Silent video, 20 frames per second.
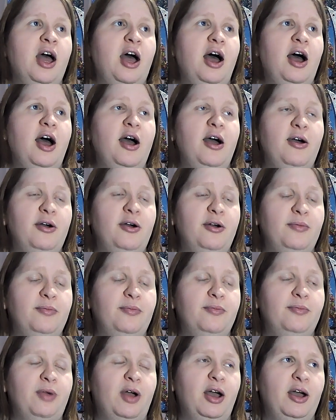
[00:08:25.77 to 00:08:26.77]
uh,
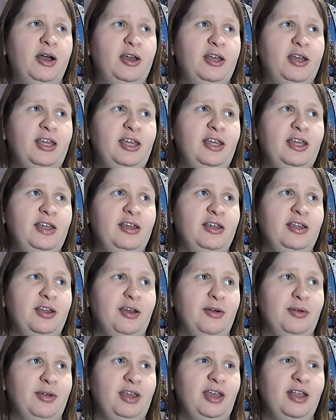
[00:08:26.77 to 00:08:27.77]
uh, he, you
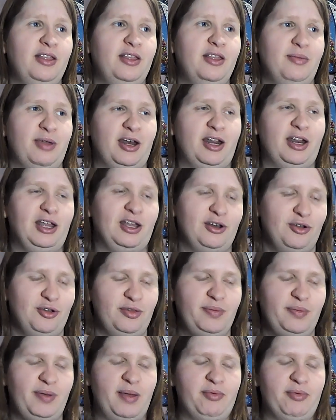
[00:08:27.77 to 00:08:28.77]
know, he ends up getting a
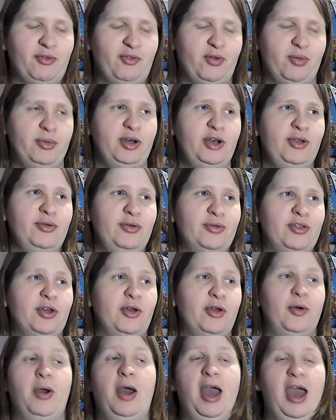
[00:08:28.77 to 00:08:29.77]
newspaper from a News
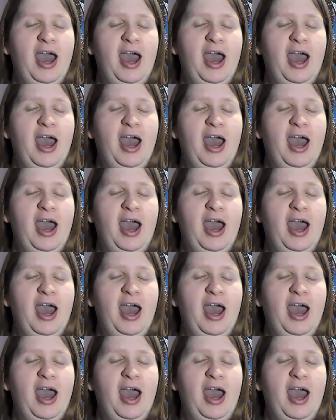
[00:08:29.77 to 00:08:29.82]
Coo.